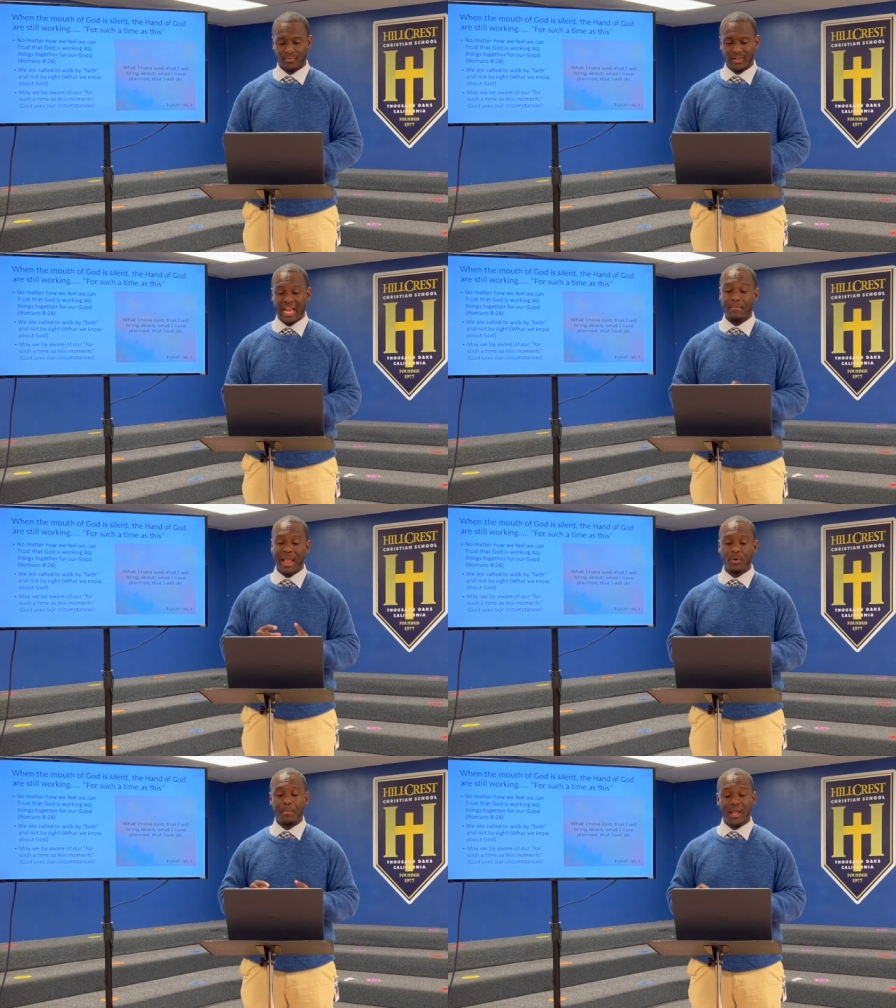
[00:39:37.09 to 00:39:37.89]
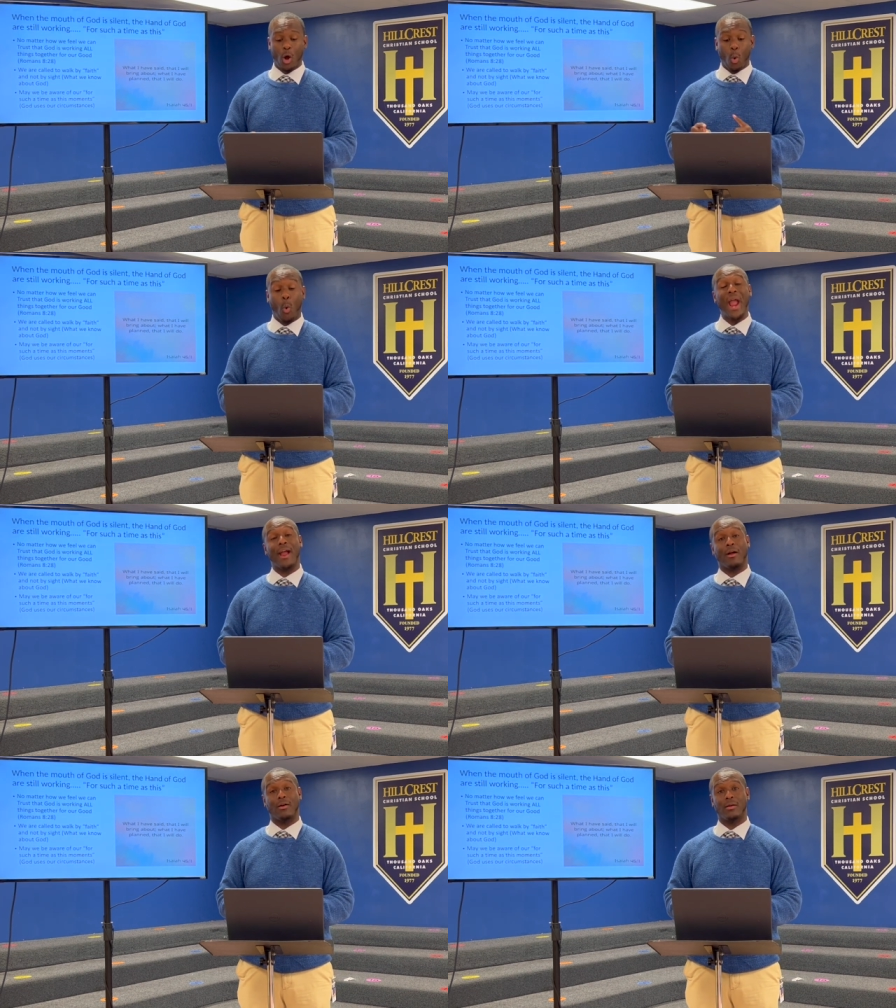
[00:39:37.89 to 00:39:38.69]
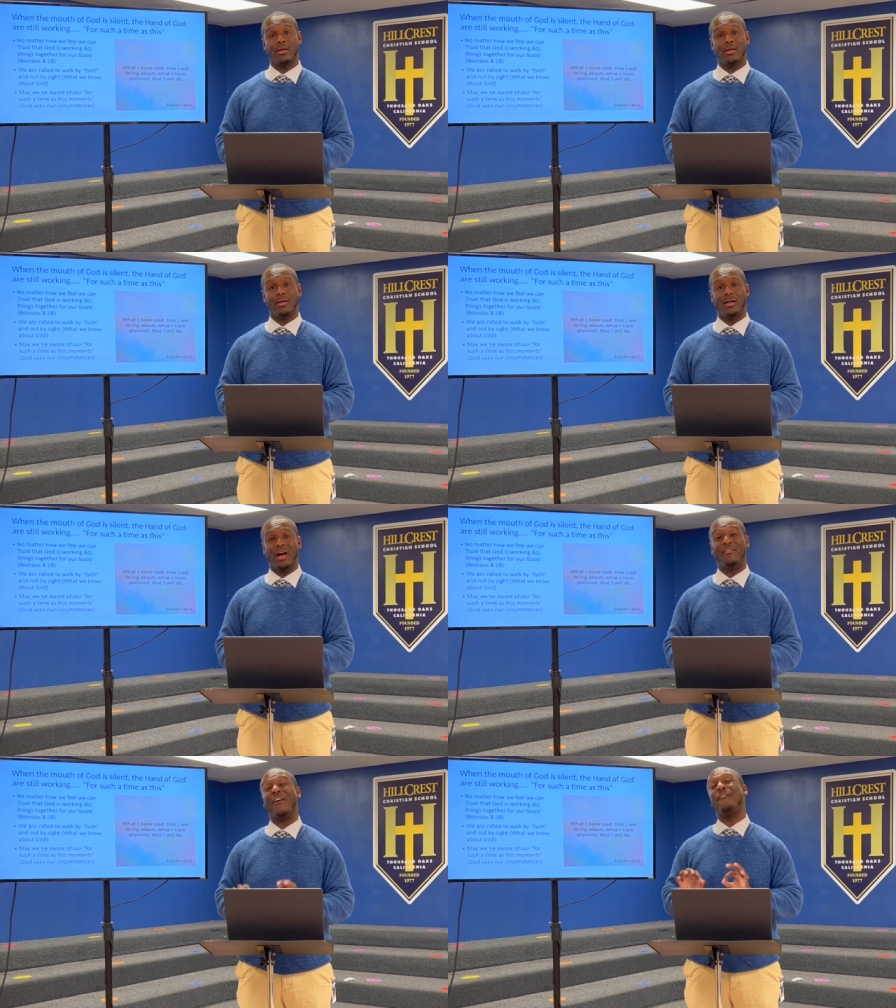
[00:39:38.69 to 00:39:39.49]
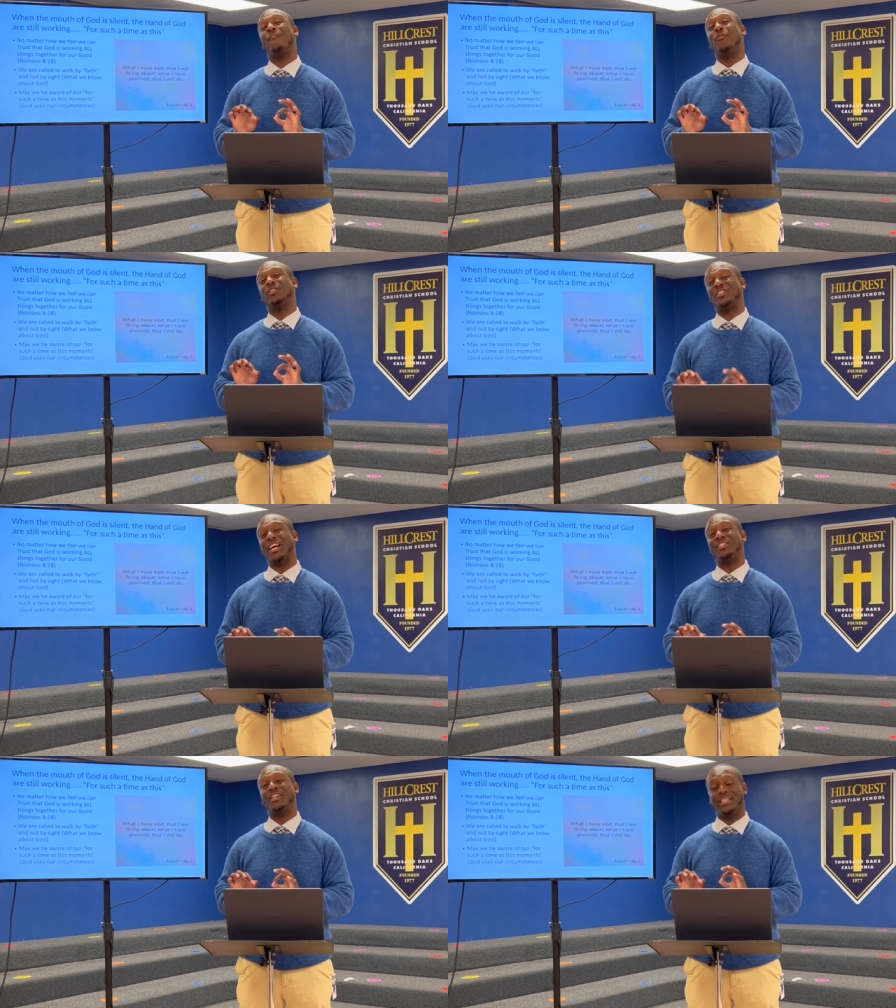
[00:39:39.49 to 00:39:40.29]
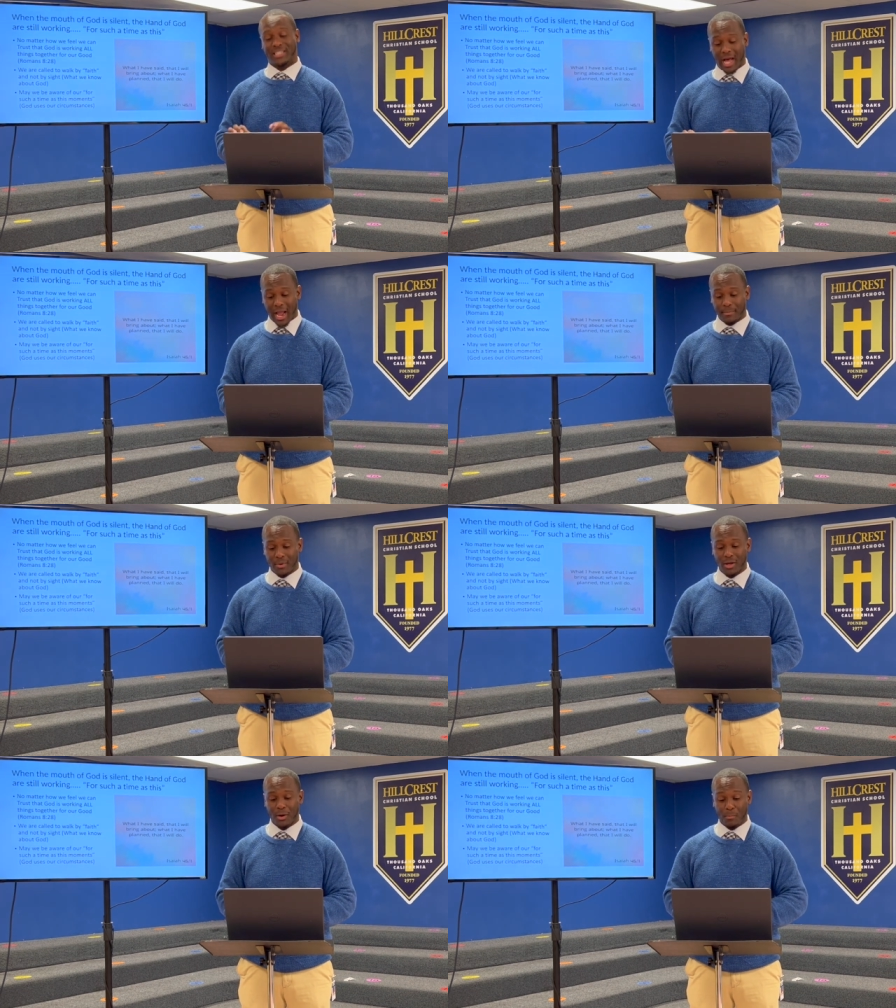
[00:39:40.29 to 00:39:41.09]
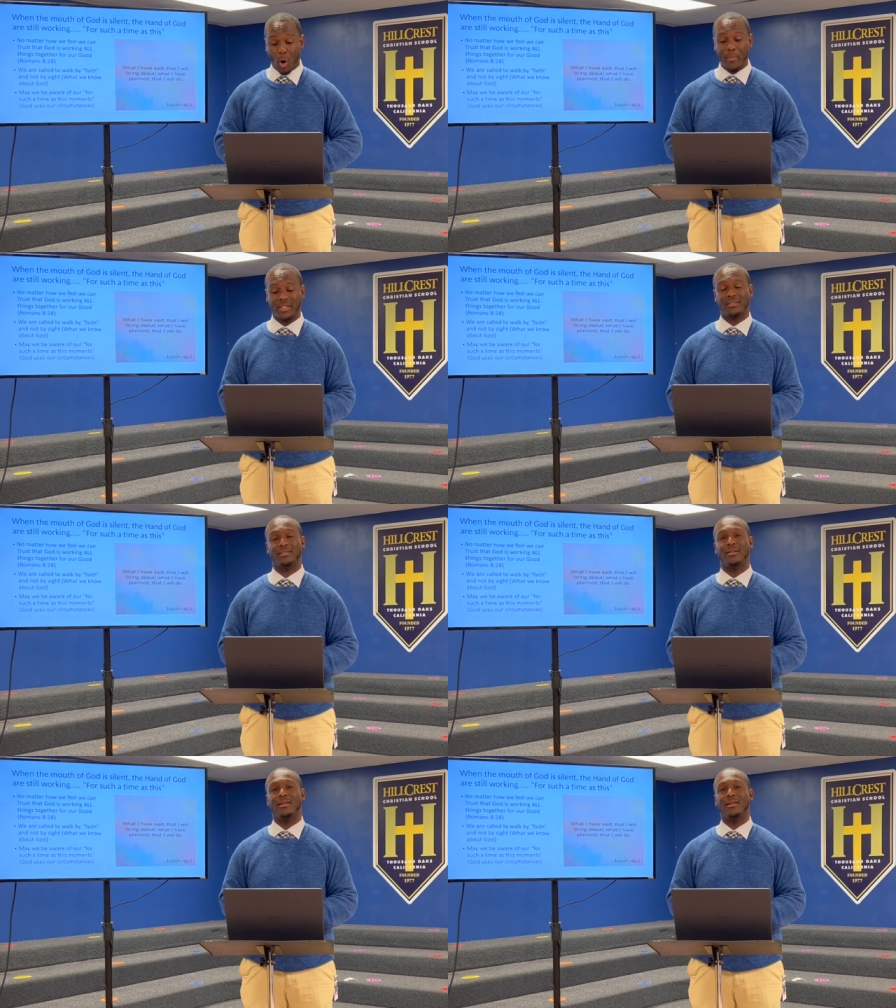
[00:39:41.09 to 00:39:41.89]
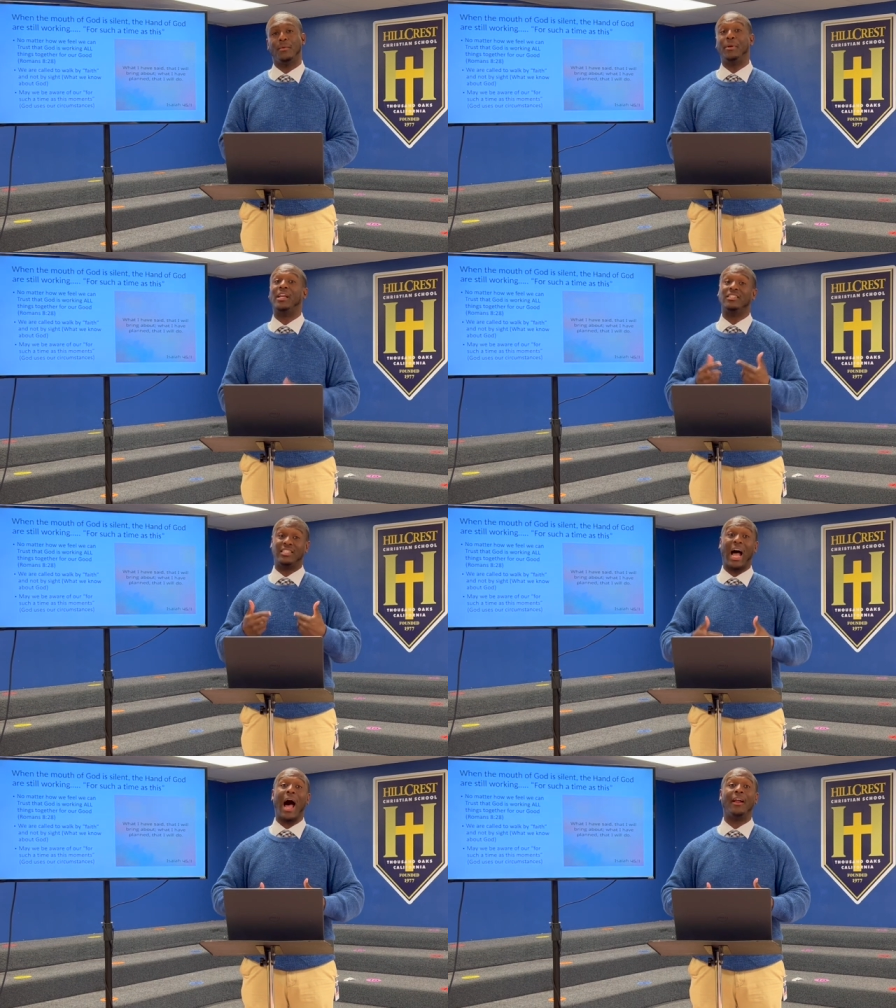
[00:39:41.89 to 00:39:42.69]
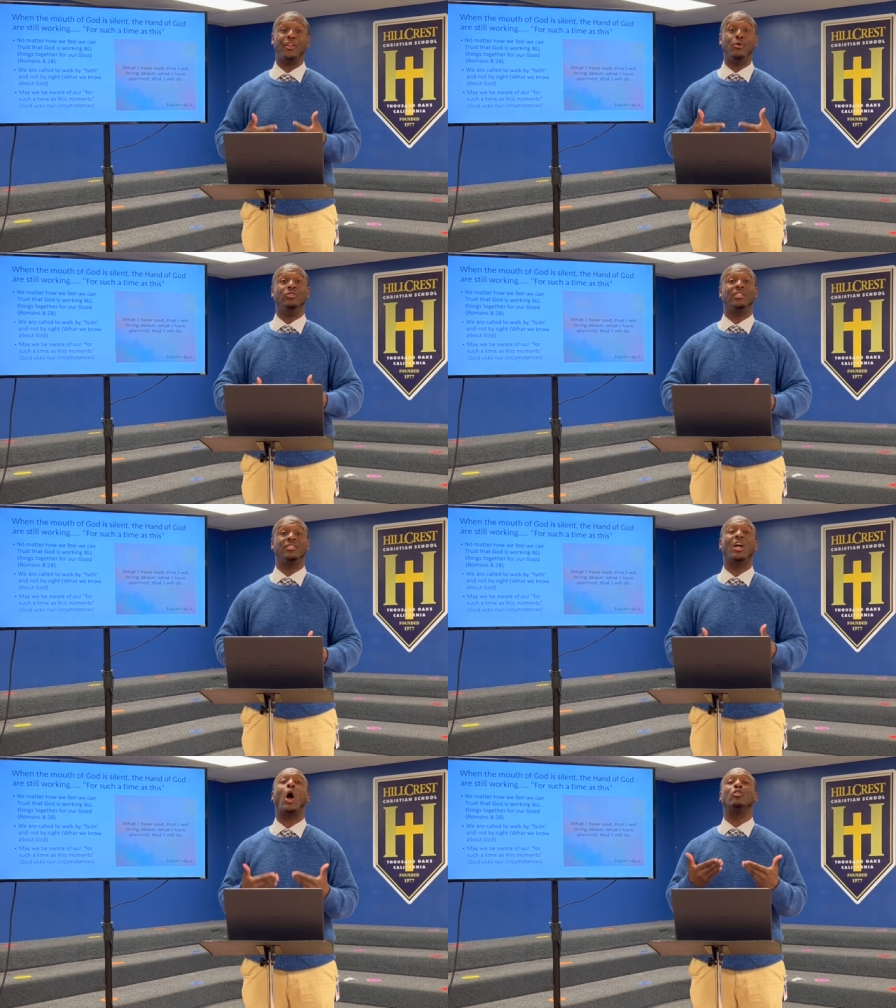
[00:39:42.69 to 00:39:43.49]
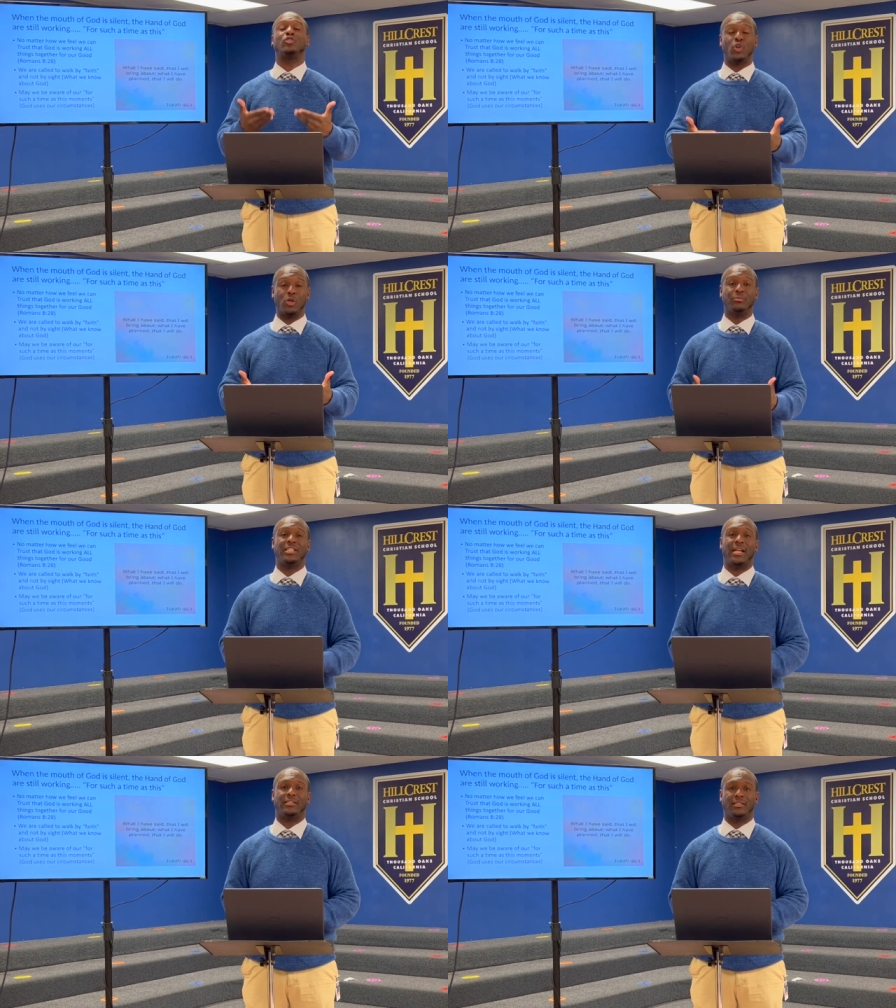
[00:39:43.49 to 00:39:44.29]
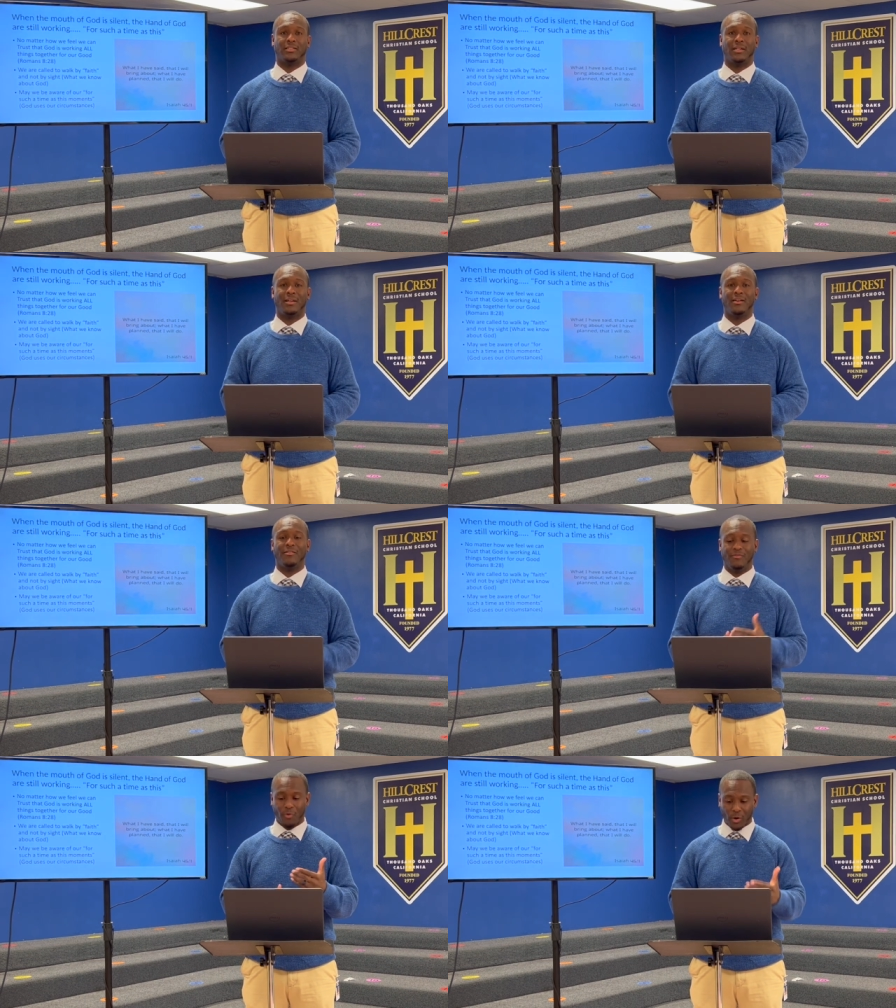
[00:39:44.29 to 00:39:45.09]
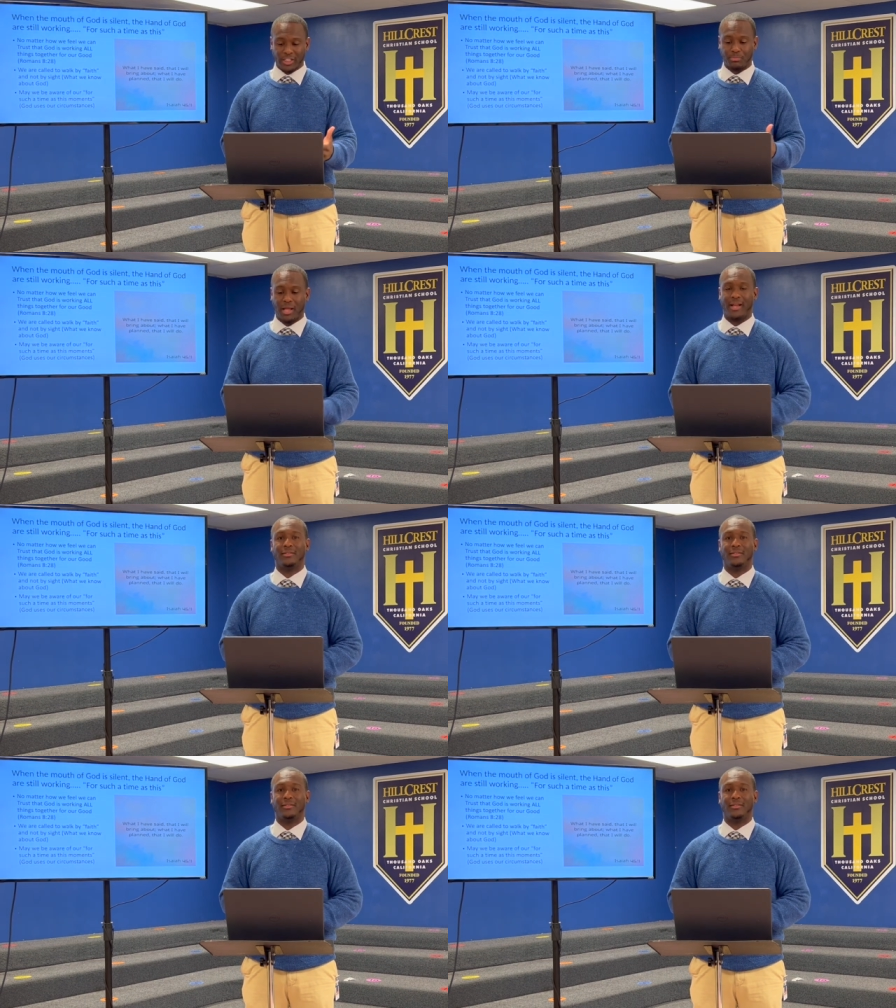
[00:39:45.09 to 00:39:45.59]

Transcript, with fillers: And may we be aware of our for such a time moments because God uses our circumstances for his plan.